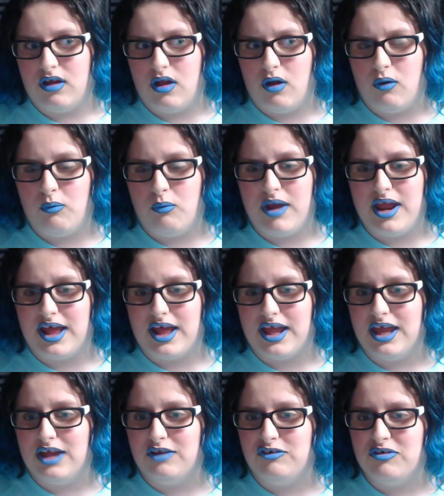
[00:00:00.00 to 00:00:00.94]
Oh, wait, I
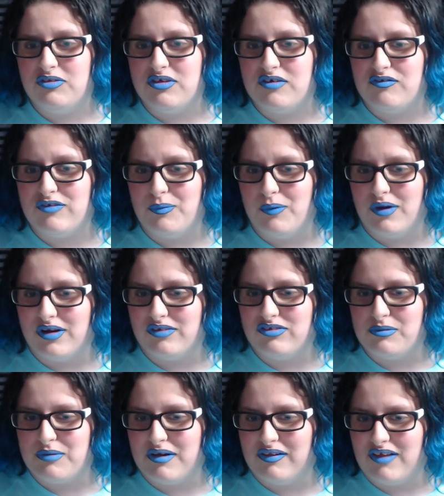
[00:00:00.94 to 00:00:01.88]
can't do that if you want to
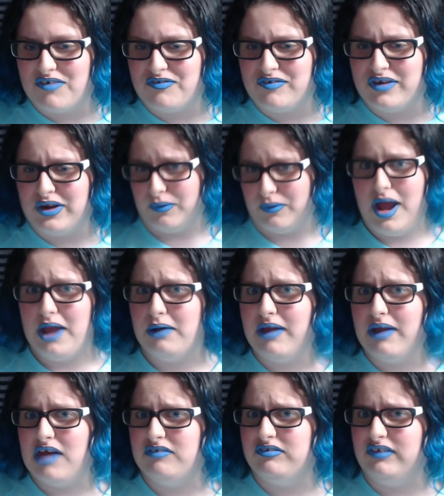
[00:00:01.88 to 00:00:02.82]
see my last video. I don't
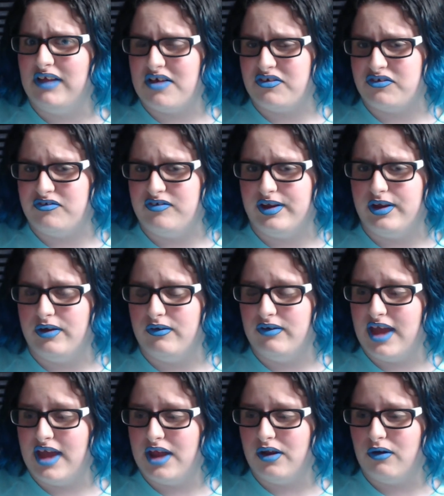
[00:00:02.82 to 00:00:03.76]
have a last video
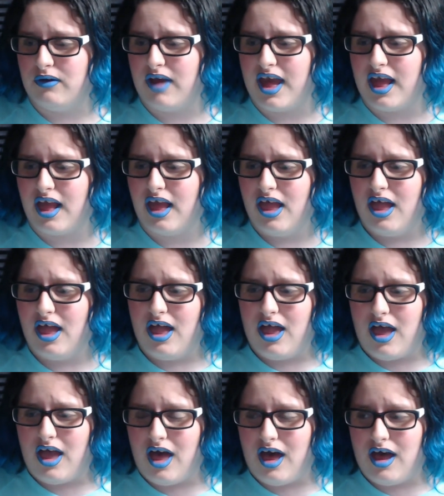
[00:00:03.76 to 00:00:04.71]
yet, okay?
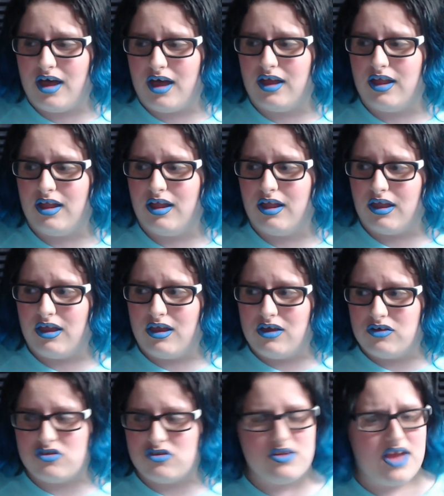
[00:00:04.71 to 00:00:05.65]

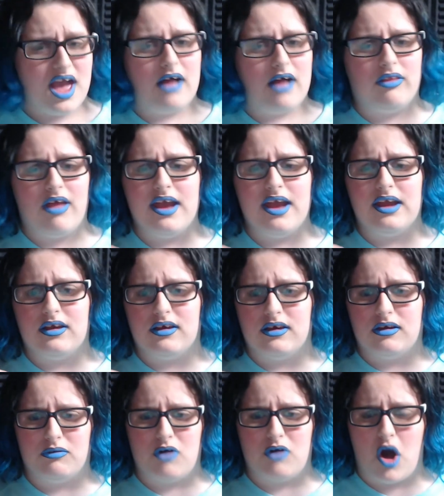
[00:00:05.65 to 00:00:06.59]
So yeah,
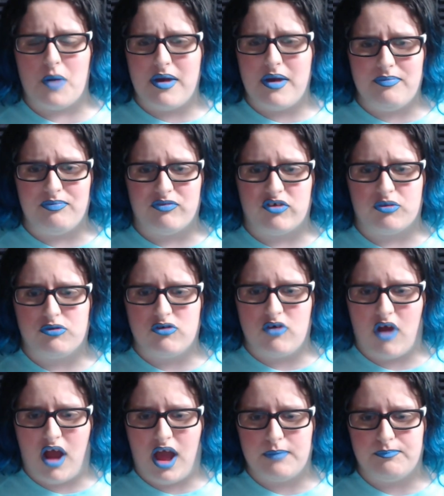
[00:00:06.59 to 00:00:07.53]
like, comment,
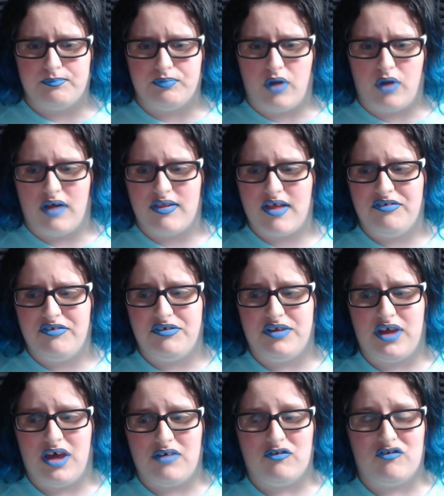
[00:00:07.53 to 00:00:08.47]
subscribe, all that
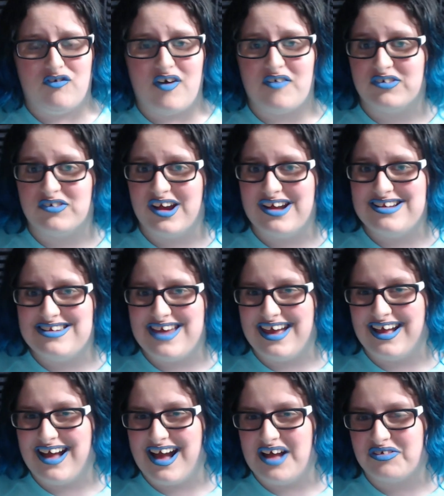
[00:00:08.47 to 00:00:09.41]
stuff. Have a great day,
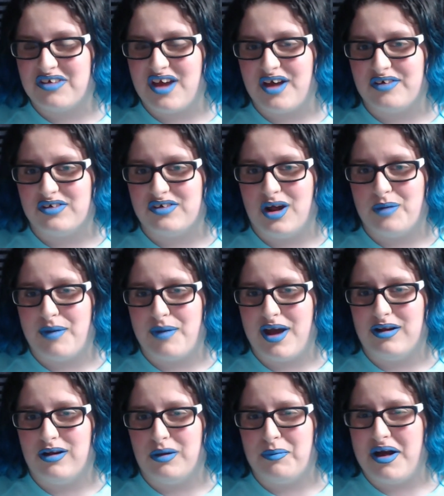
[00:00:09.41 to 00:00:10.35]
guys, gals, and
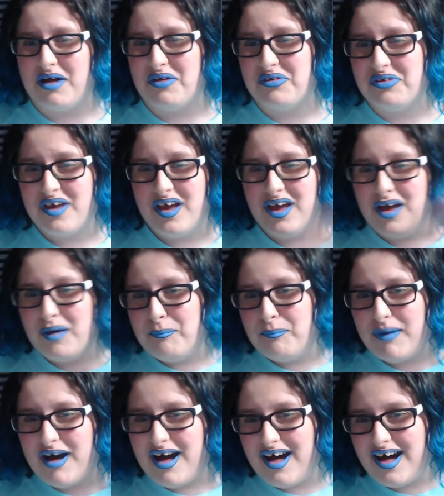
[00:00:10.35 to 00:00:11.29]
non-binary pals.
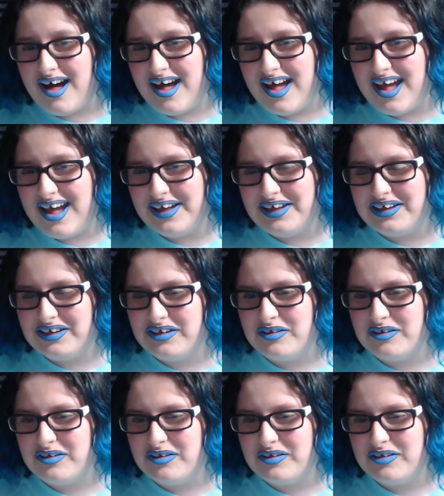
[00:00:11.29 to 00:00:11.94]
Bye!